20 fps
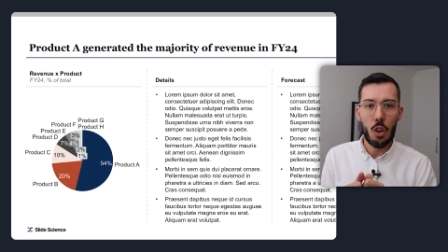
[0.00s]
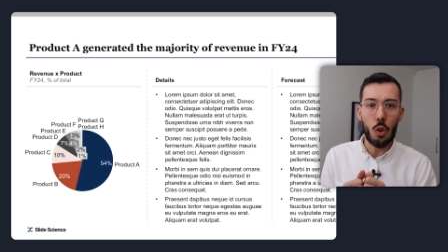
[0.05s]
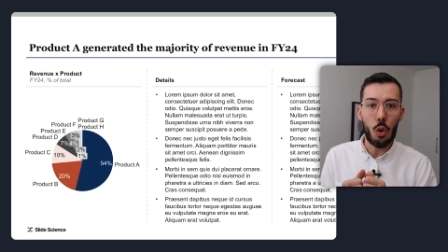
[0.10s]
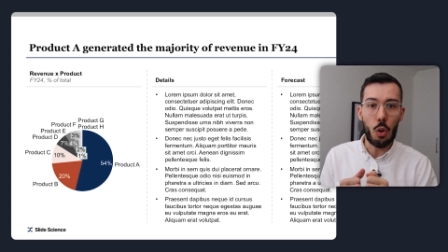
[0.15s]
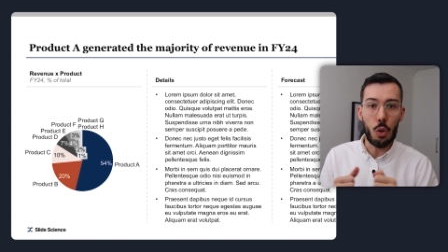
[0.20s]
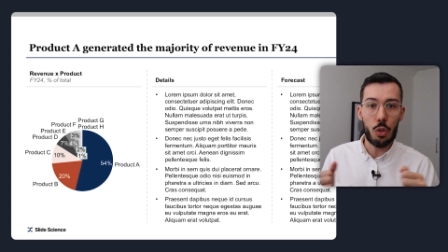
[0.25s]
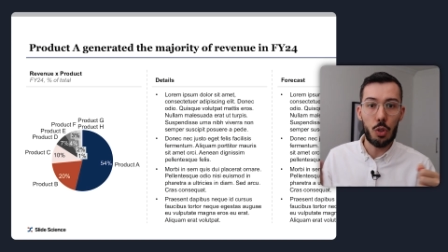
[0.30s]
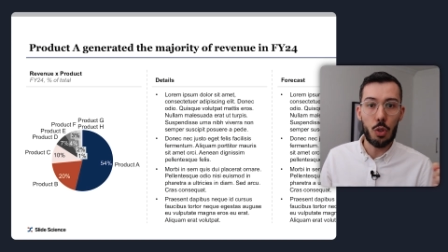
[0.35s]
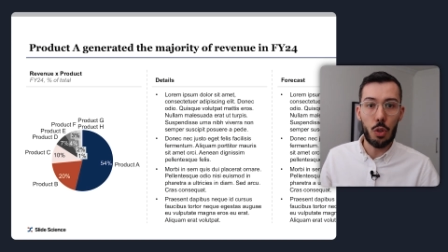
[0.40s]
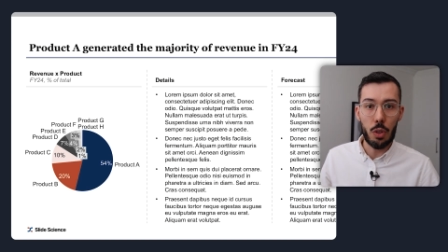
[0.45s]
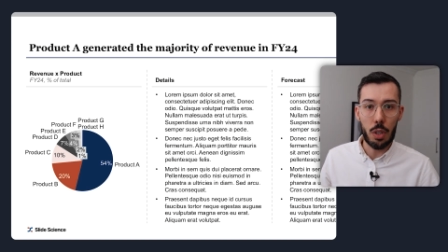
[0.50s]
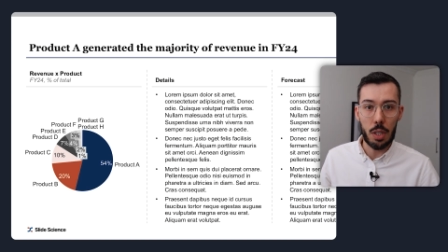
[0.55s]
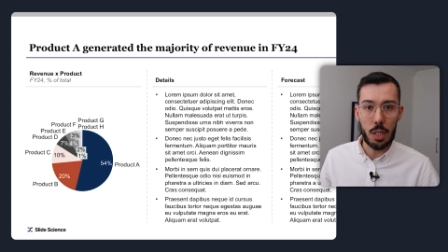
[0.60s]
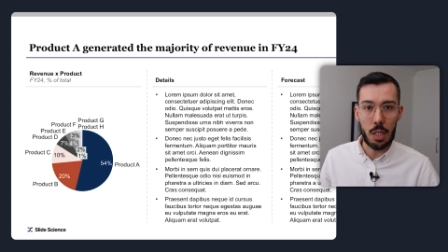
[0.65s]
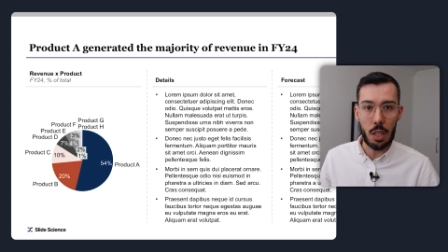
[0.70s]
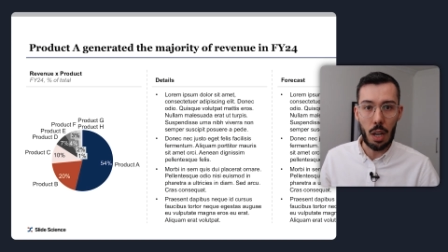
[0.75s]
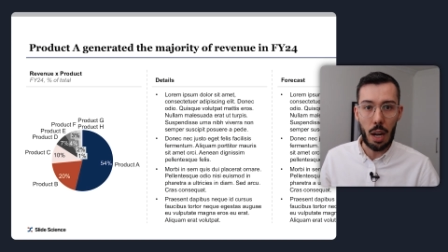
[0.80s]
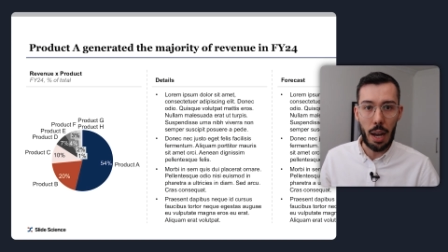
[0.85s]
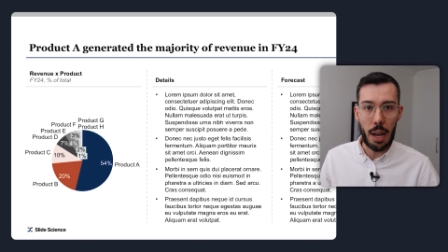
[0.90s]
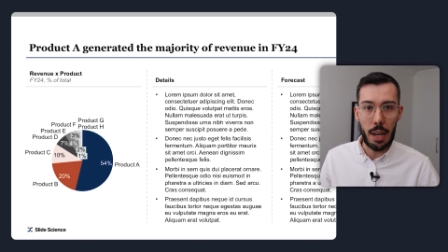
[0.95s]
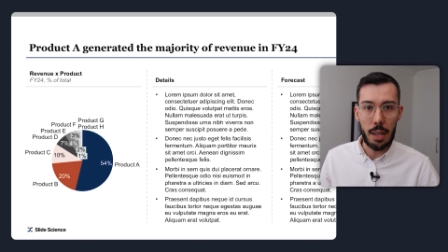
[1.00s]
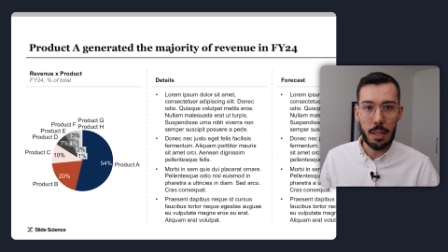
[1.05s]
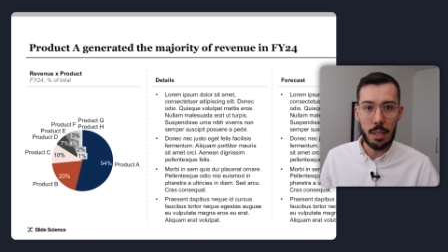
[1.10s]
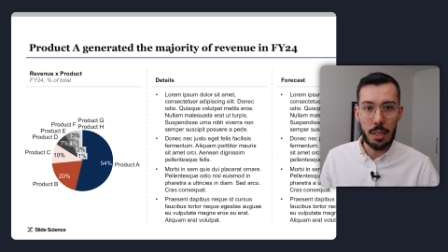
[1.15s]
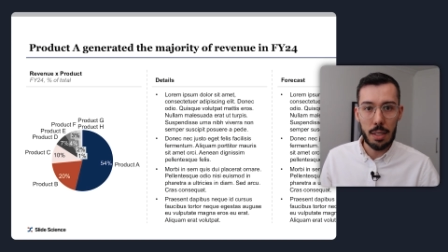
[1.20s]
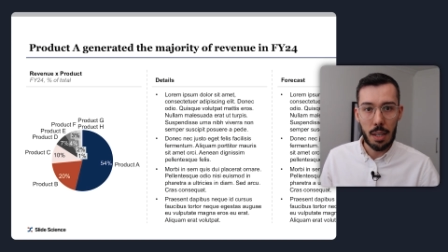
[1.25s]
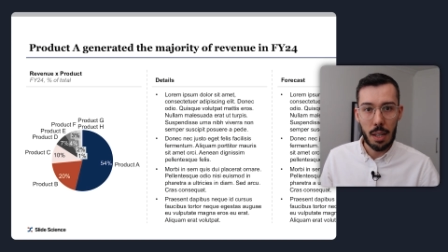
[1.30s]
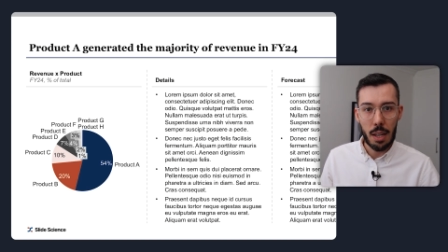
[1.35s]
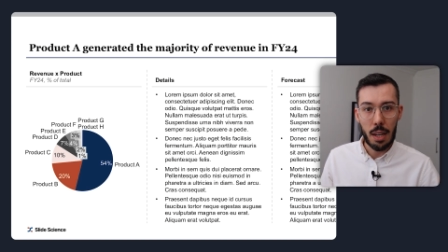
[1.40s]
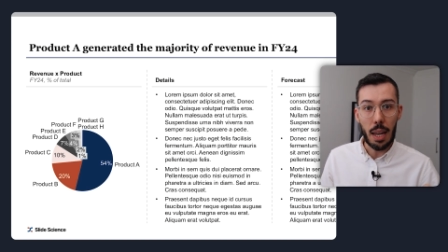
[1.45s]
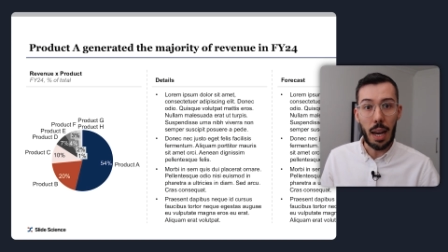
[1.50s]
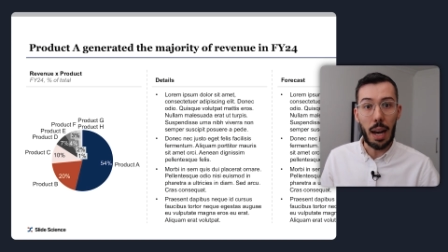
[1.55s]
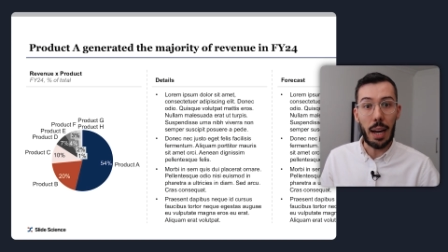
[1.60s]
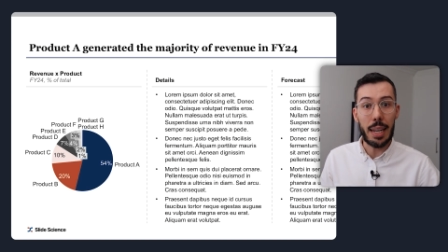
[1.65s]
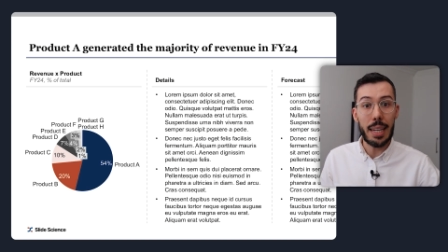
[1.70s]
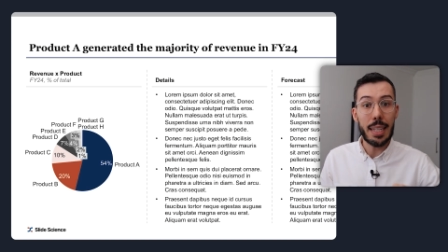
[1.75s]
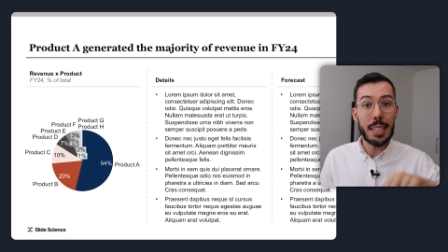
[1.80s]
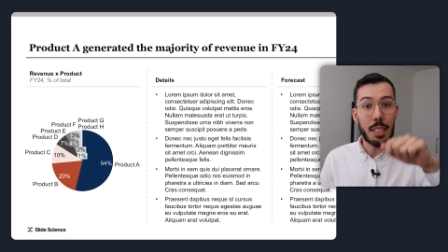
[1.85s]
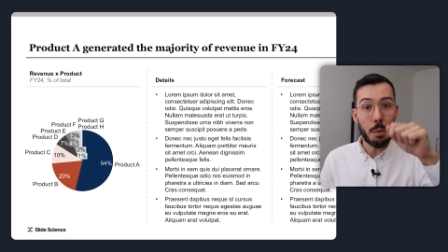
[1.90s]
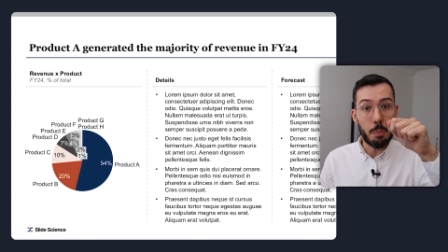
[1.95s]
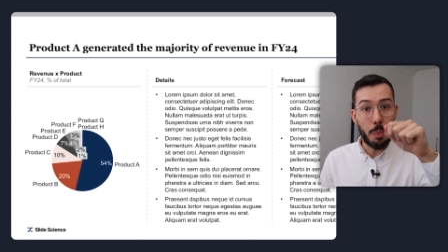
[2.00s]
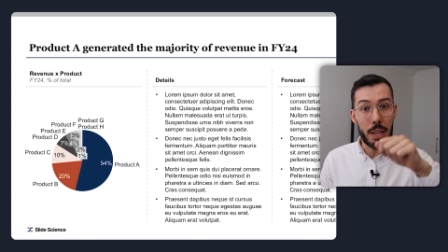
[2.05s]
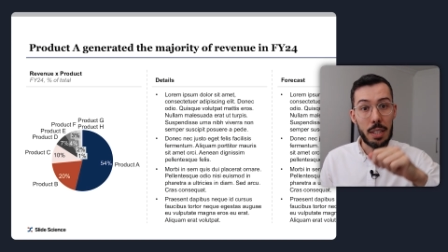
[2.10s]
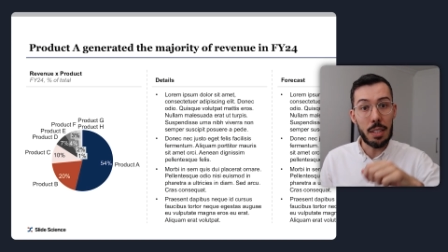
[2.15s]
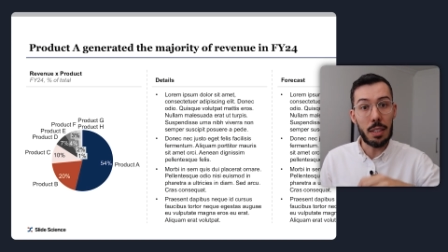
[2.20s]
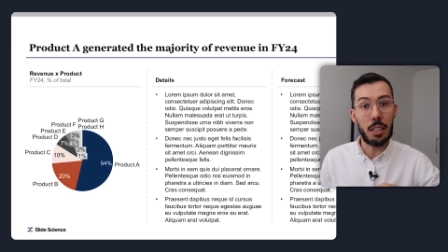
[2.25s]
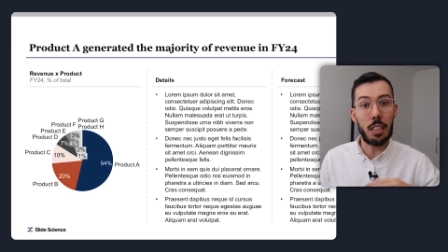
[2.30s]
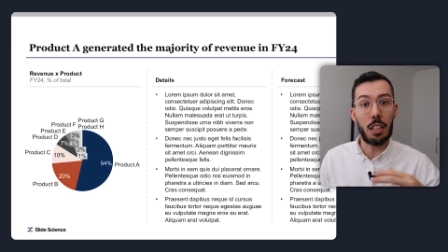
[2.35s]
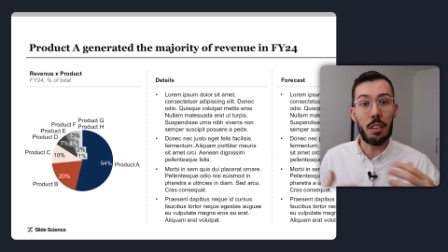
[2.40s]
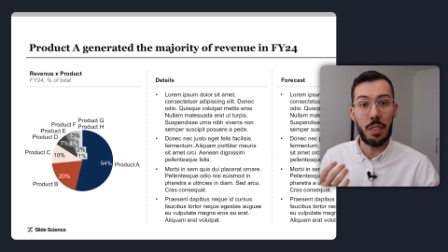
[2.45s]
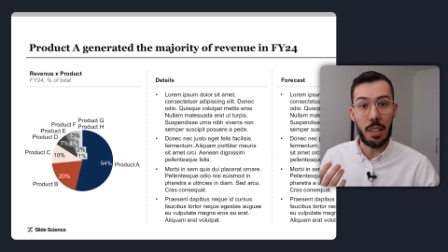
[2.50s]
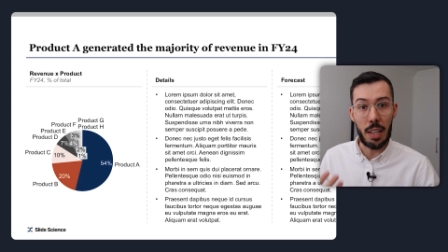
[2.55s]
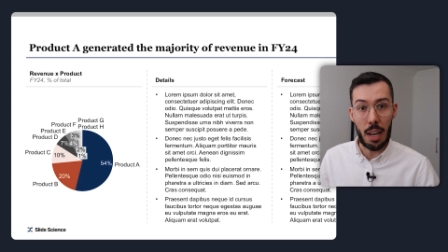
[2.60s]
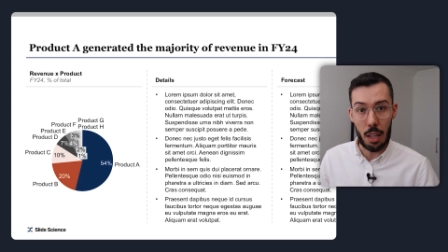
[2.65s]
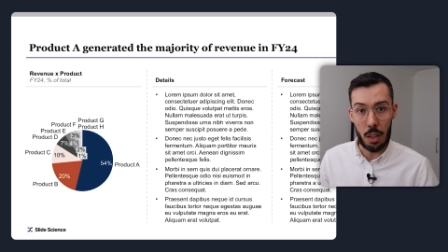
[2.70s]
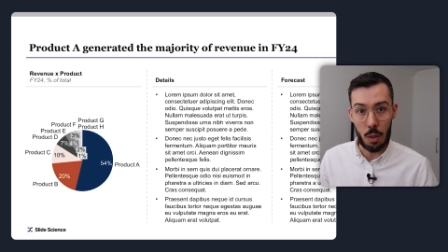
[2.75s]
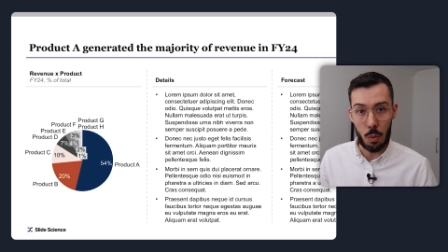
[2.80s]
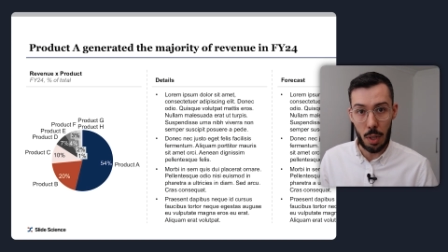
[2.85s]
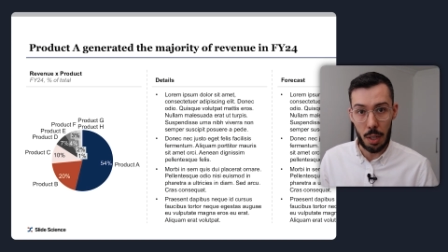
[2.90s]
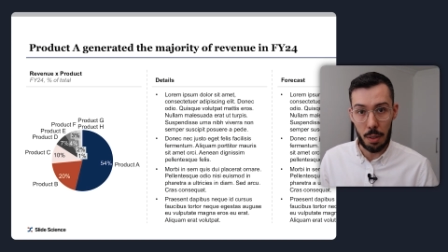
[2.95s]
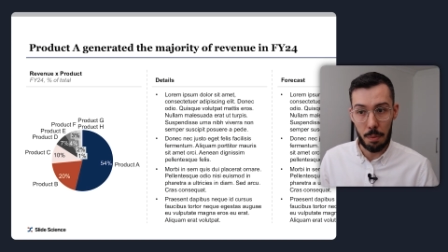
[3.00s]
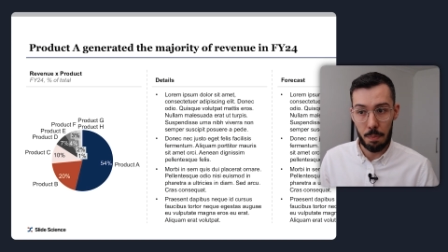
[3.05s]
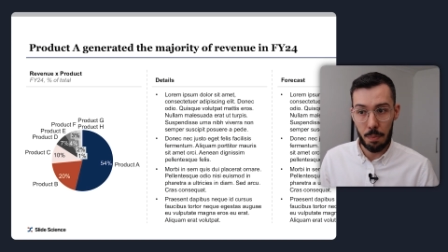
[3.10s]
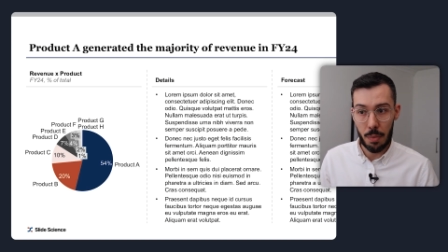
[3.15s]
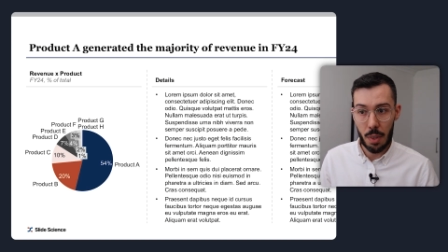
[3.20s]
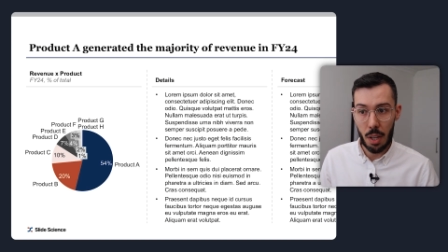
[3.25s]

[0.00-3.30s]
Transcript: or to the sides uh, independently of the other one.